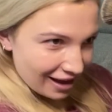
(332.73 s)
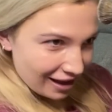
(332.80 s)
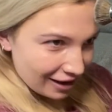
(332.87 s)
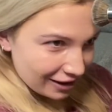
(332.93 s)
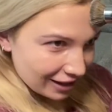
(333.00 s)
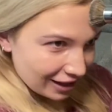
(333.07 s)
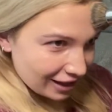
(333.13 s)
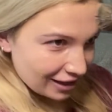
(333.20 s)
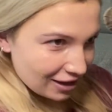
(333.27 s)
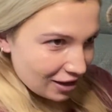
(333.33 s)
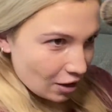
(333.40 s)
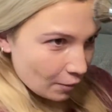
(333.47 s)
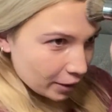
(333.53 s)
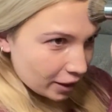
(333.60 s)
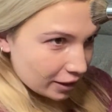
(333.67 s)
Okay, oh
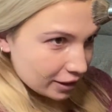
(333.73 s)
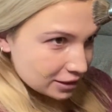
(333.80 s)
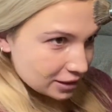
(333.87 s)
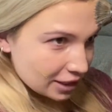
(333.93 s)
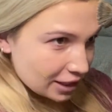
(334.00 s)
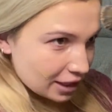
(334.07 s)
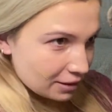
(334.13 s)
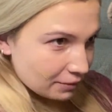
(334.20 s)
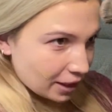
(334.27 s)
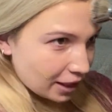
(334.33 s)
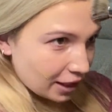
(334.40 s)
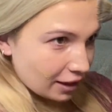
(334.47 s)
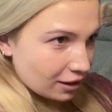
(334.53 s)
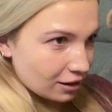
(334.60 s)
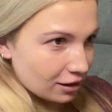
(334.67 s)
my God, it's like in
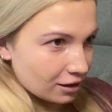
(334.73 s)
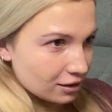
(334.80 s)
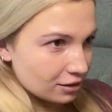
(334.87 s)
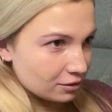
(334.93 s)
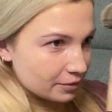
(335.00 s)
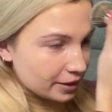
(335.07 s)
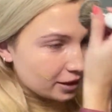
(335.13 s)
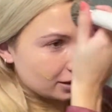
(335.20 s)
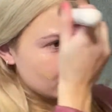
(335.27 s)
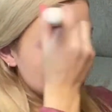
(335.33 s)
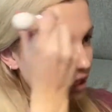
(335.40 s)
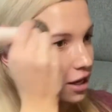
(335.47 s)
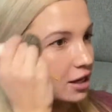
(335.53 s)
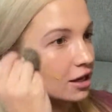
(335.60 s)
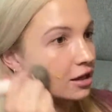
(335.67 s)
my, oh my gosh.
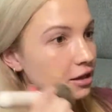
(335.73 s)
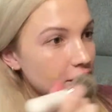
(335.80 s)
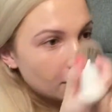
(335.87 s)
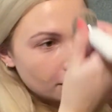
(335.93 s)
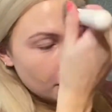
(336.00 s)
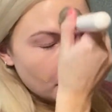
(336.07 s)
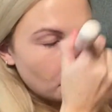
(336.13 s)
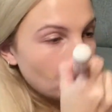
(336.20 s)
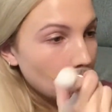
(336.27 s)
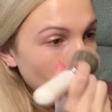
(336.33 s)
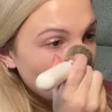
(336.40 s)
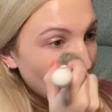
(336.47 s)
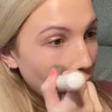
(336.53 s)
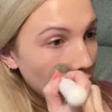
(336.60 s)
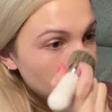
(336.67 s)
All right, this is
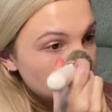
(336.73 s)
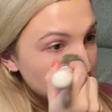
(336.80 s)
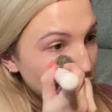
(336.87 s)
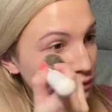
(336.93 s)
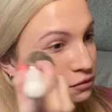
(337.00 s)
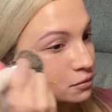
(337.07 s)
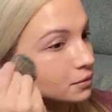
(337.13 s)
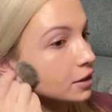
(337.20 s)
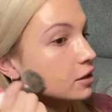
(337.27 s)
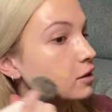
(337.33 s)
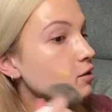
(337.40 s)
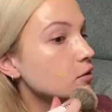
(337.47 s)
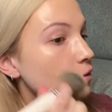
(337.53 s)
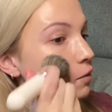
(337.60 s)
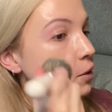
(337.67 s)
why you should have a
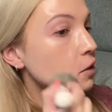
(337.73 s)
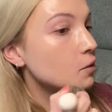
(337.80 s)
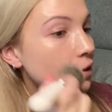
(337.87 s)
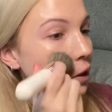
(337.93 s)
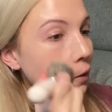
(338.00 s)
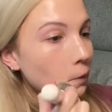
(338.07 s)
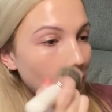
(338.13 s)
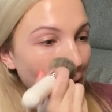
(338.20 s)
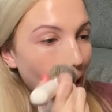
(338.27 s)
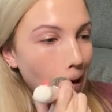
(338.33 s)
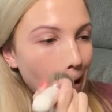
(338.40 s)
mirror when you get ready.